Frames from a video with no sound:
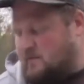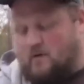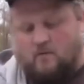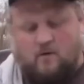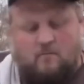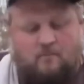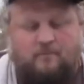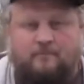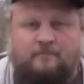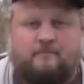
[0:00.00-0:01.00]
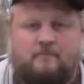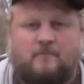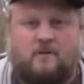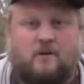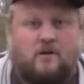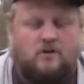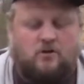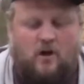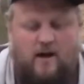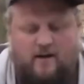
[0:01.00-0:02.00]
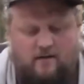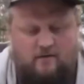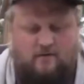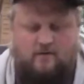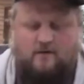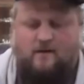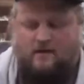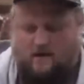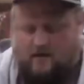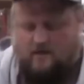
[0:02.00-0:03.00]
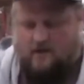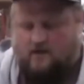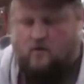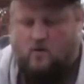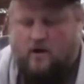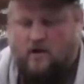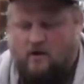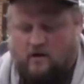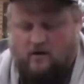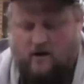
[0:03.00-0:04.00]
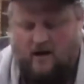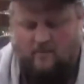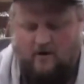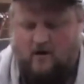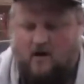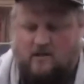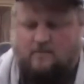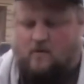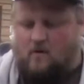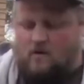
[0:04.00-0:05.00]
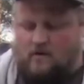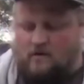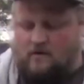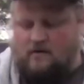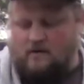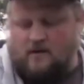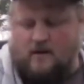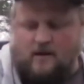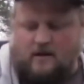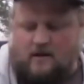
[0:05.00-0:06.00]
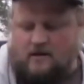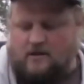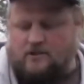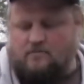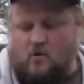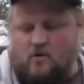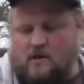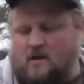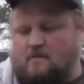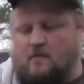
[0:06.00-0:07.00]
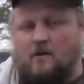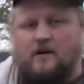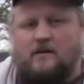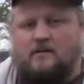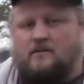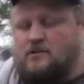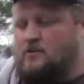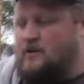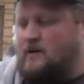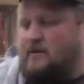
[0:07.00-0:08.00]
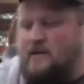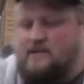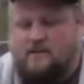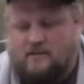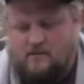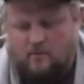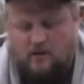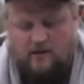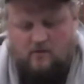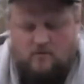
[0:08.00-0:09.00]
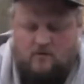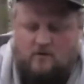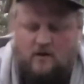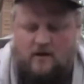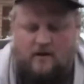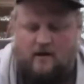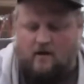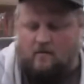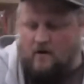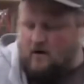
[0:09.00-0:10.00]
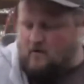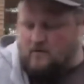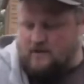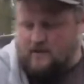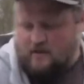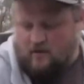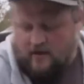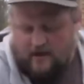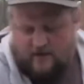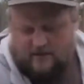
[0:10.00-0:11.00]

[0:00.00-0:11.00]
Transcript: we're dry. I'm gonna go and grab the crossbow and smoke that for you and show you how easy it is to pull out, how far it goes in, and all that